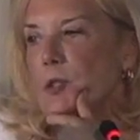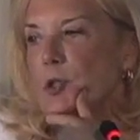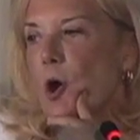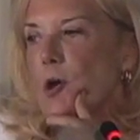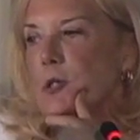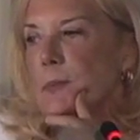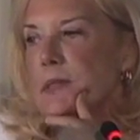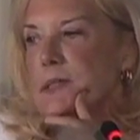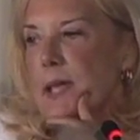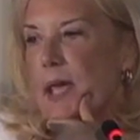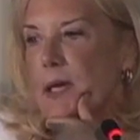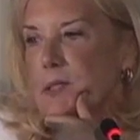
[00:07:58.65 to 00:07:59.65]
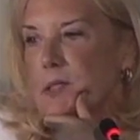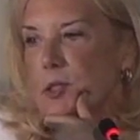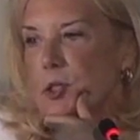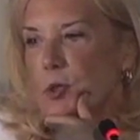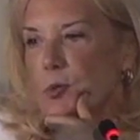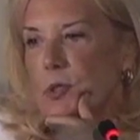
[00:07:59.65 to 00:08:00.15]
documents
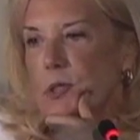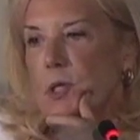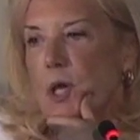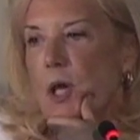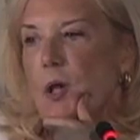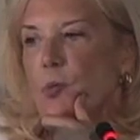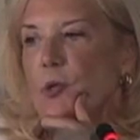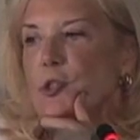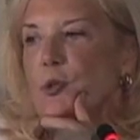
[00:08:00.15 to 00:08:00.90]
executed, which